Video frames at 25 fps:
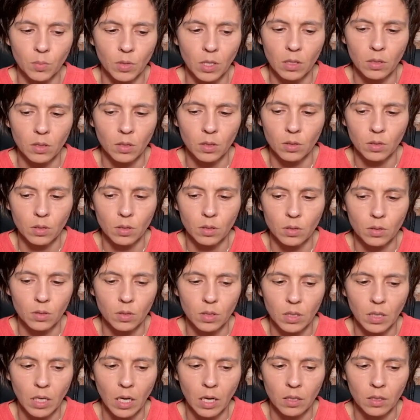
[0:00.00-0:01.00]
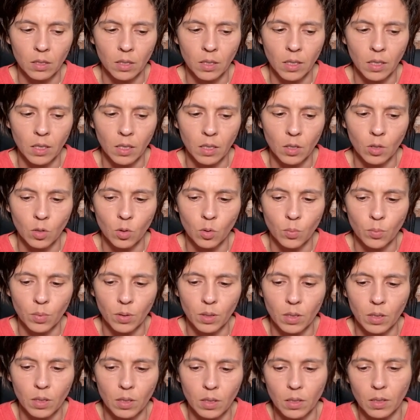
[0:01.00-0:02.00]
that you're not letting go,
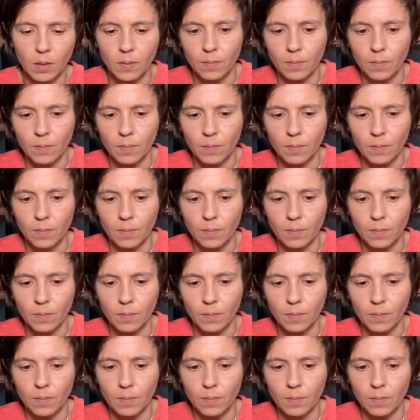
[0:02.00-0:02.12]
but